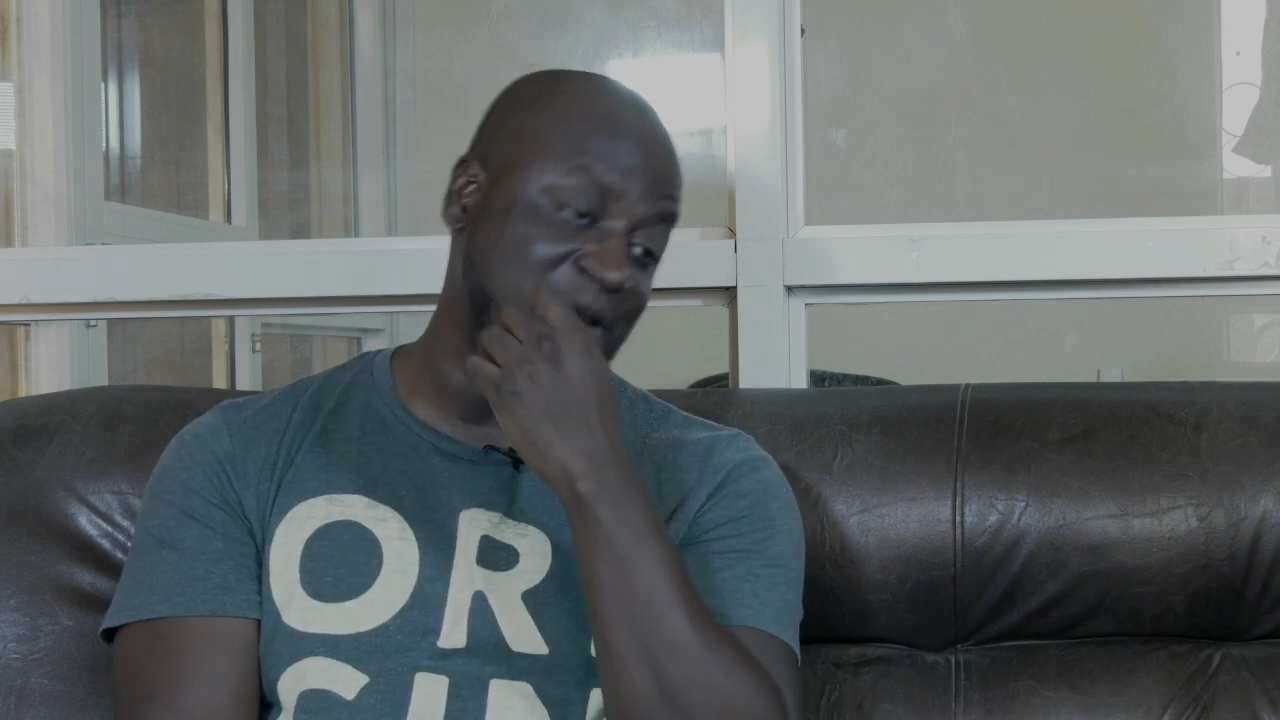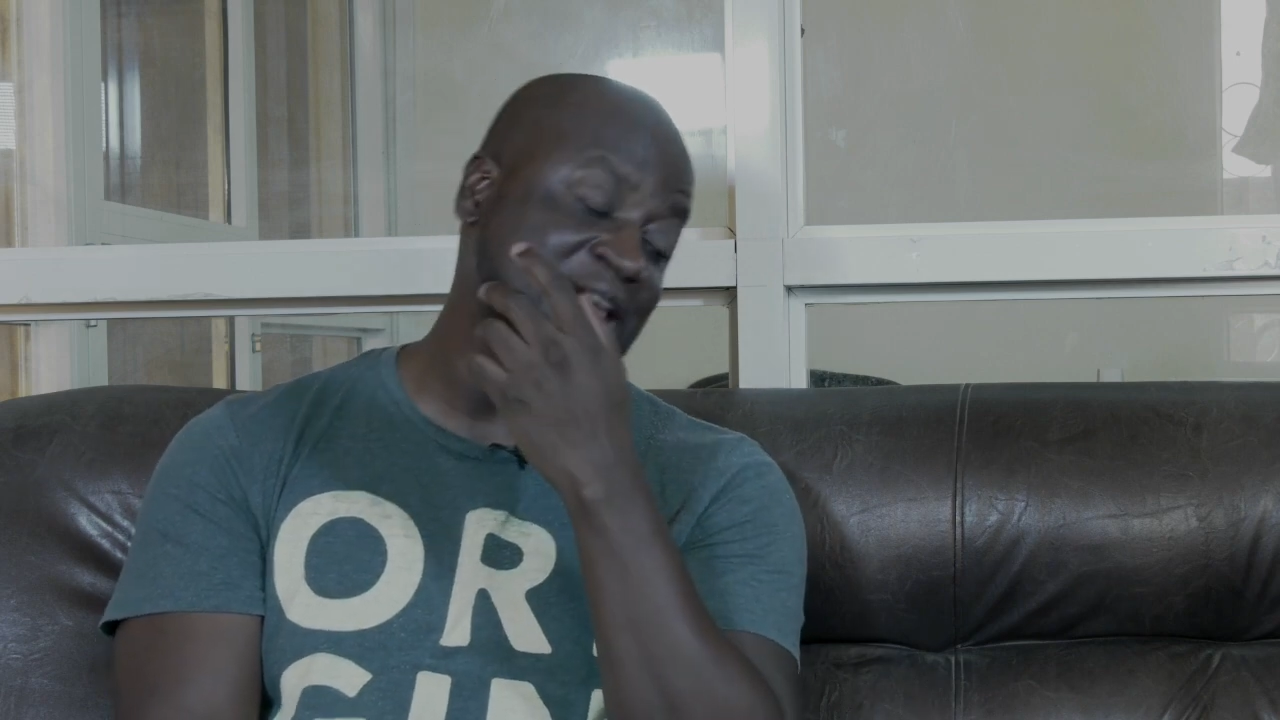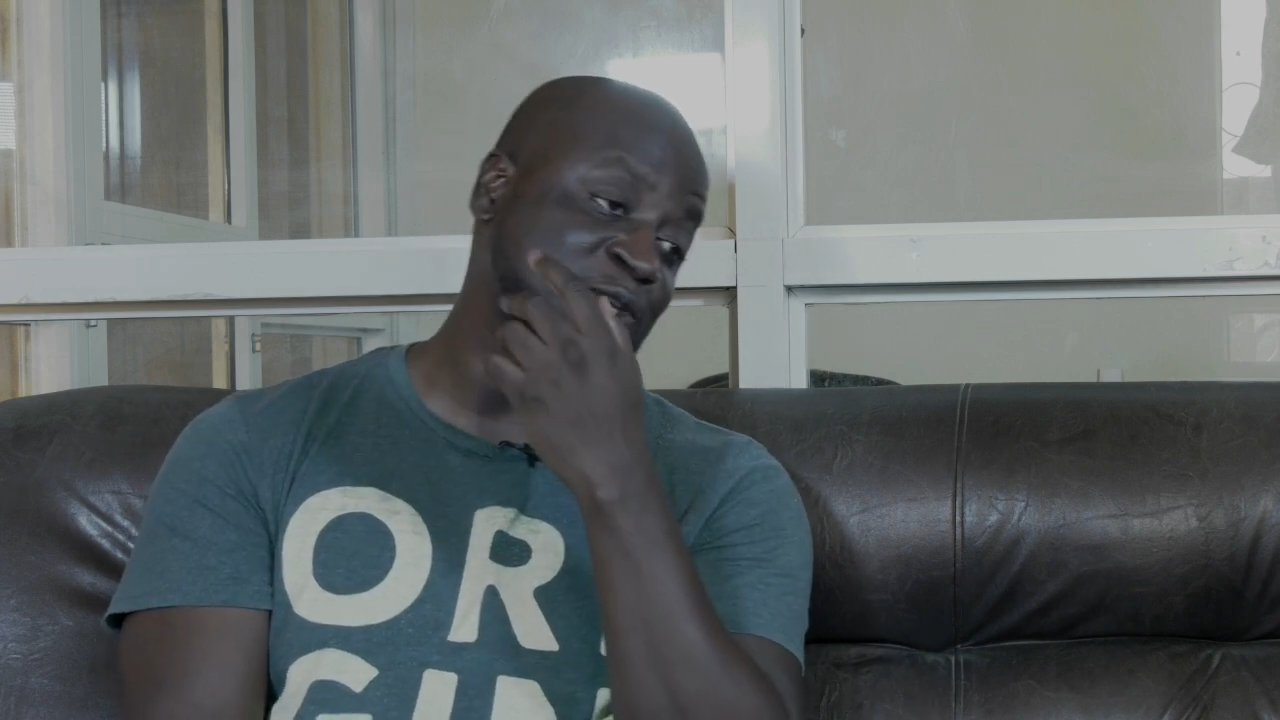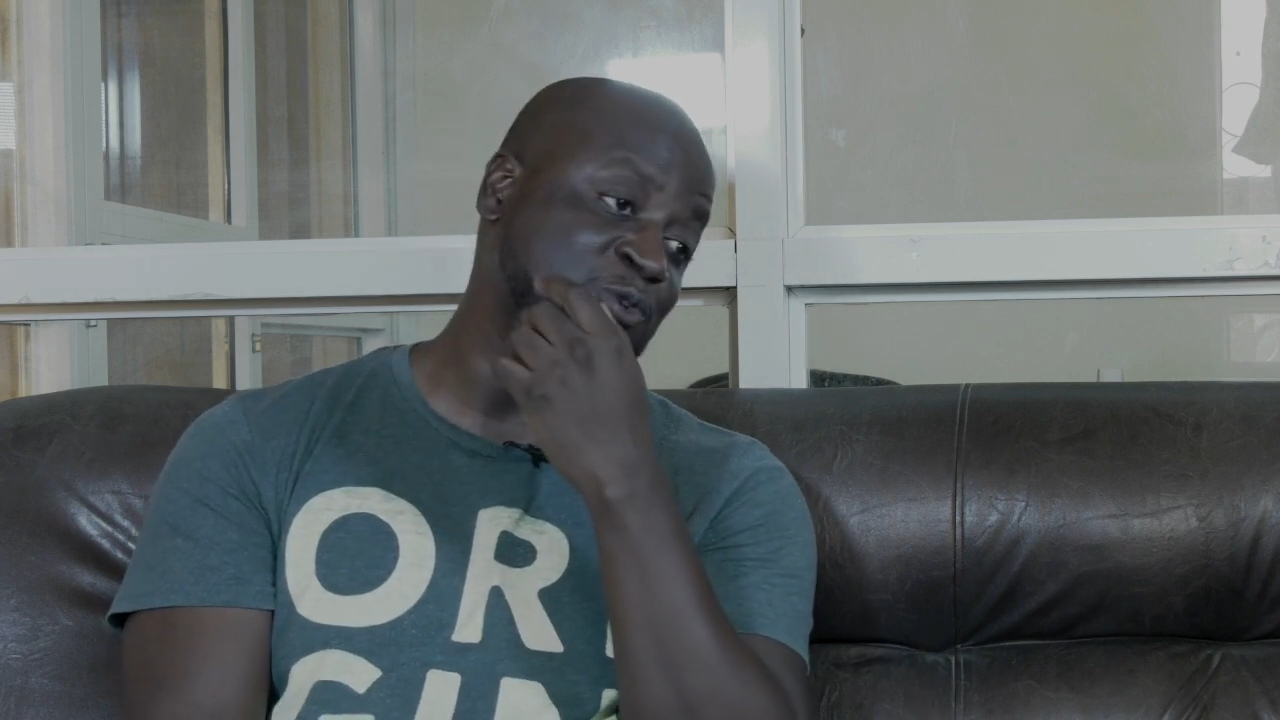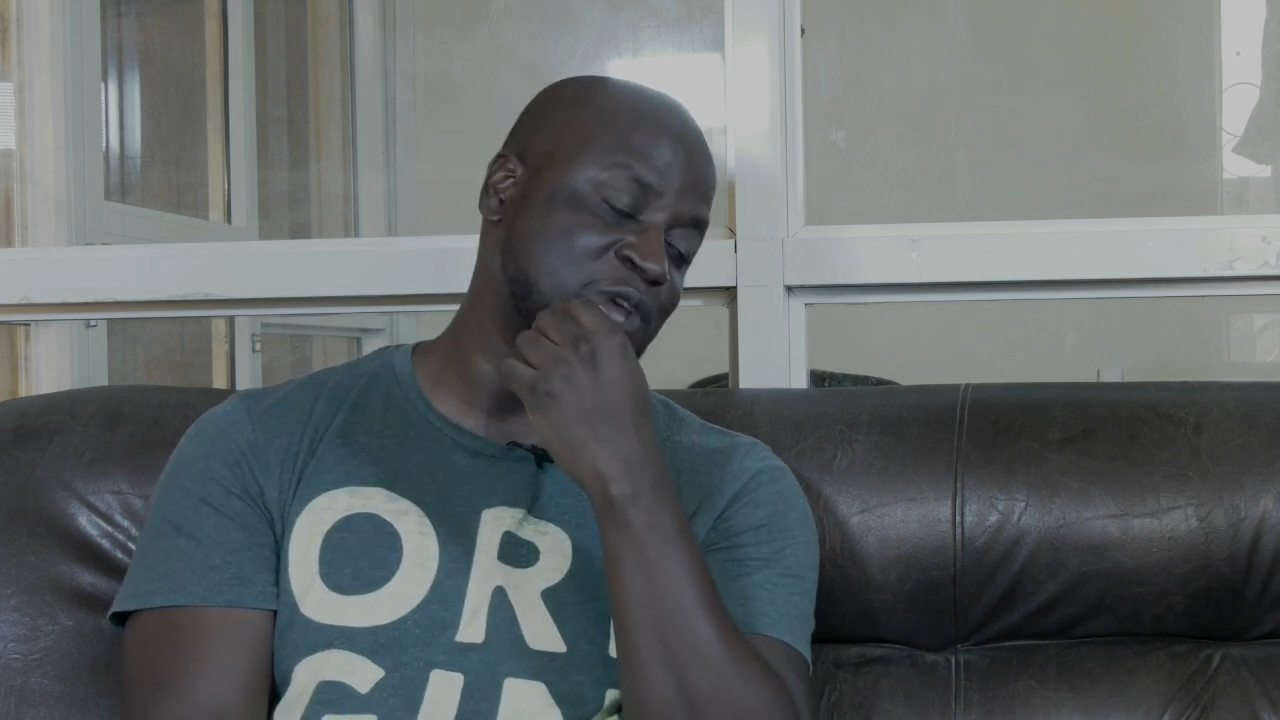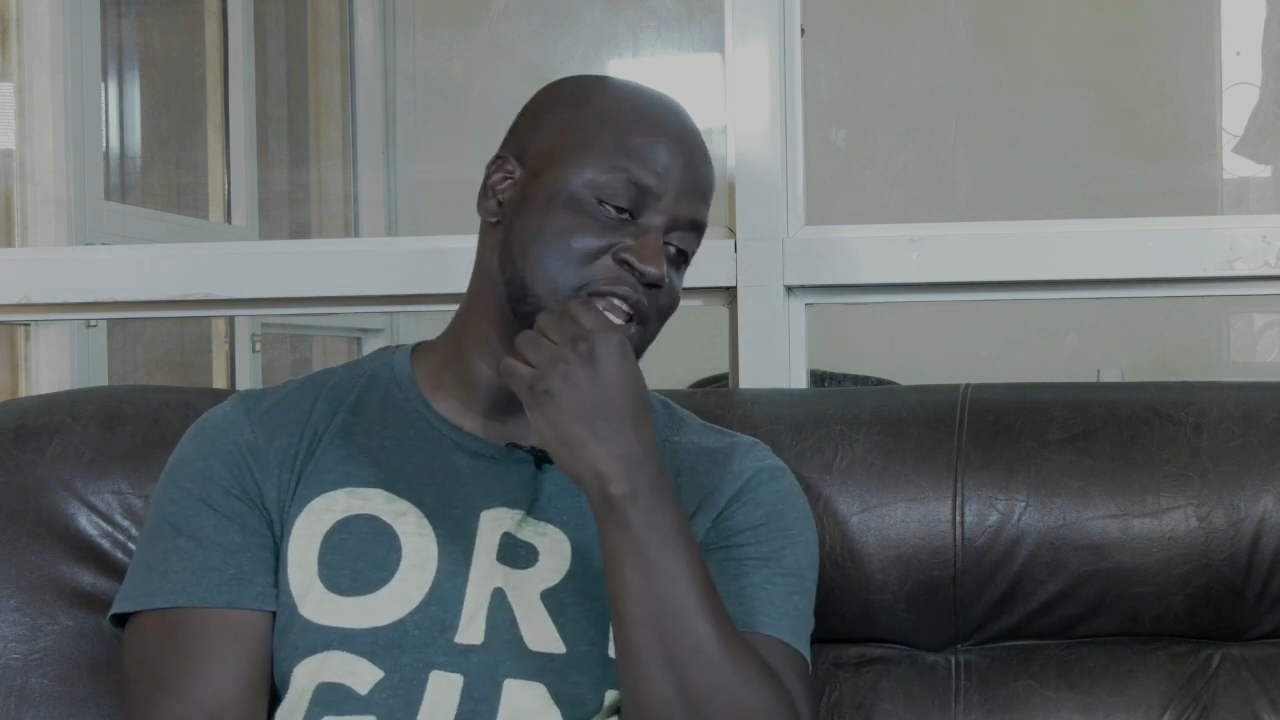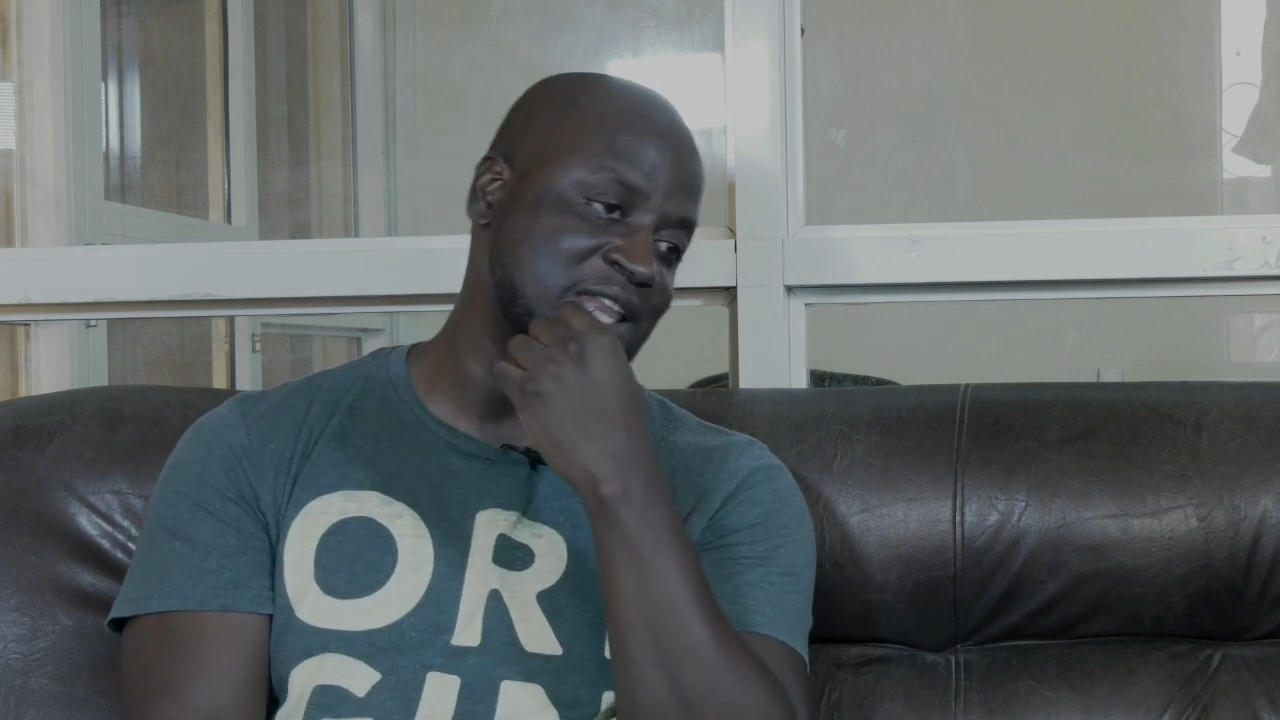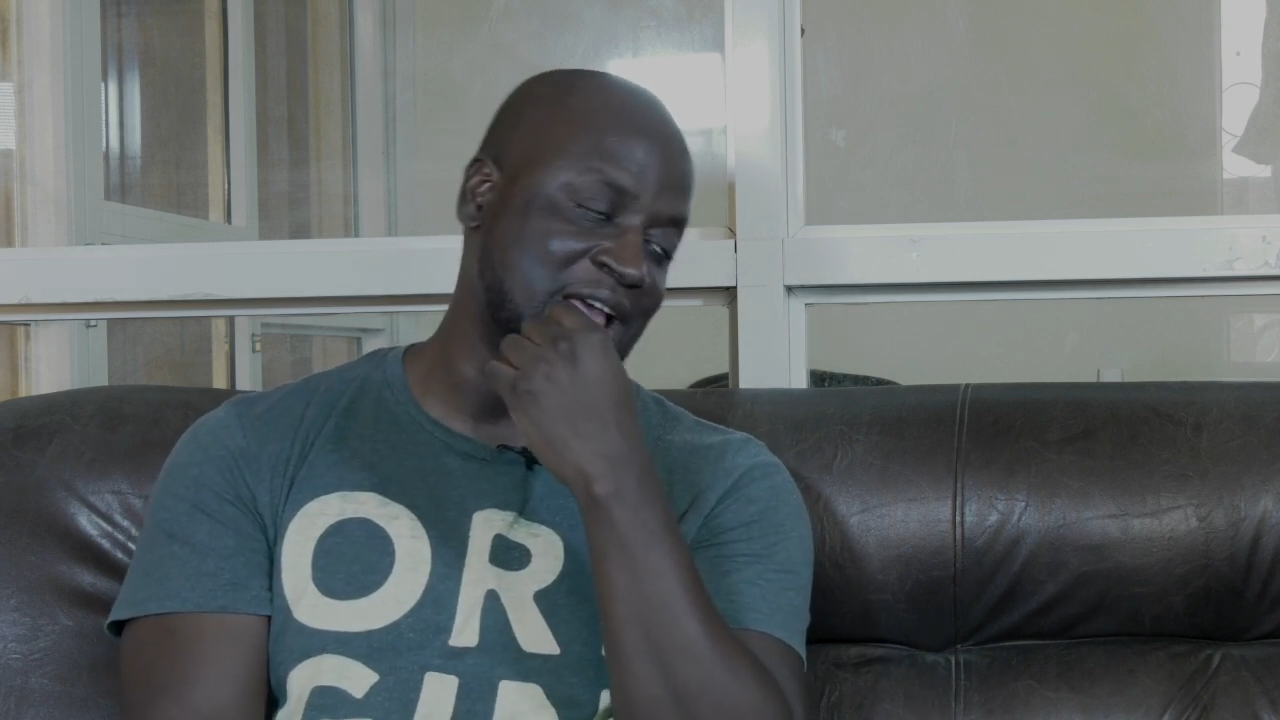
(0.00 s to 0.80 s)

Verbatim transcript: late to training